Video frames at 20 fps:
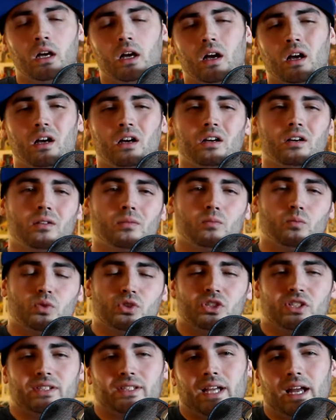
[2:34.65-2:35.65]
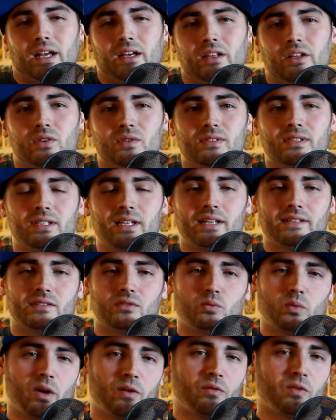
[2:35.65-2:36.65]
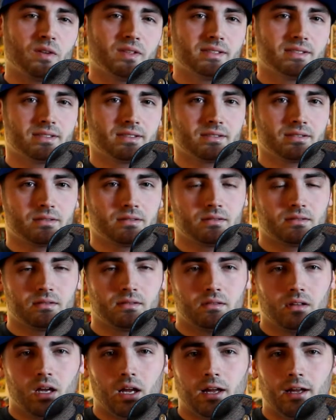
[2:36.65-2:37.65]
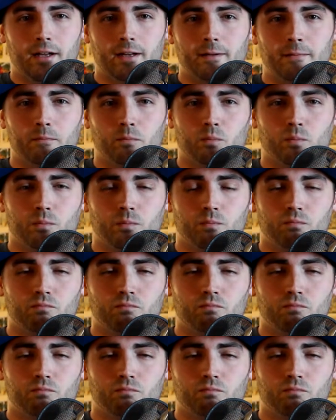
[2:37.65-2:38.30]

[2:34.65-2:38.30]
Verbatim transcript: um, which she's kind of using as a reference um,